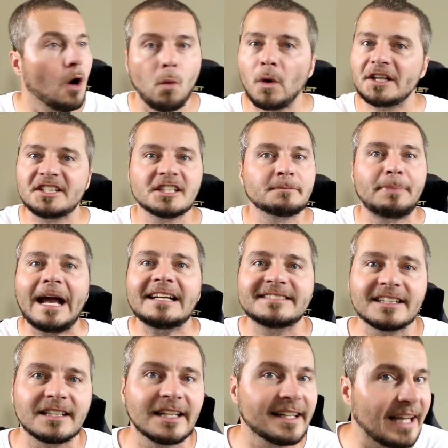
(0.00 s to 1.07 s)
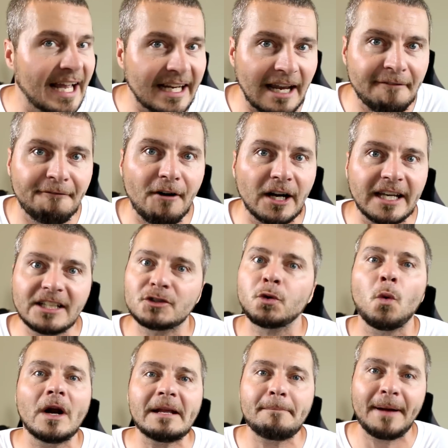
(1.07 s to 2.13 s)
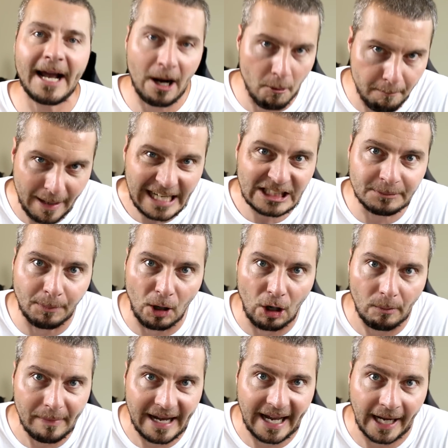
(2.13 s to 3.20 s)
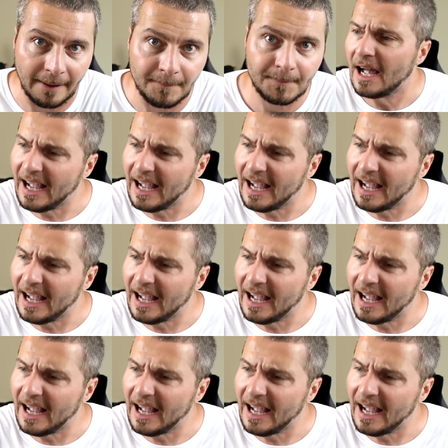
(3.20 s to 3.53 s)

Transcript: which is basically like a fucking twenty pound baseball bat.